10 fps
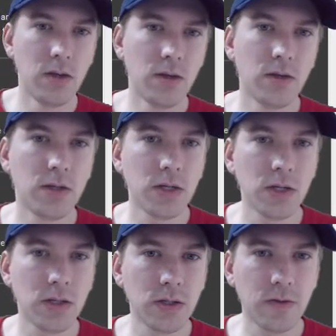
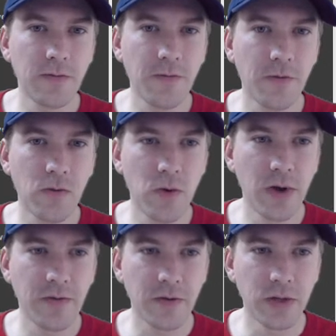Just for
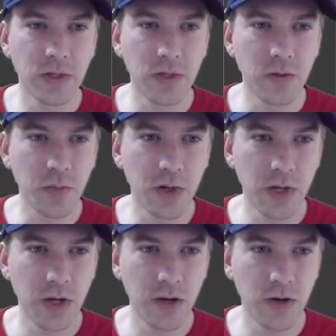reference, the
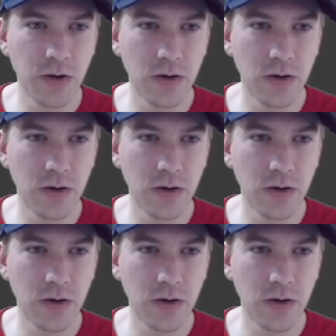player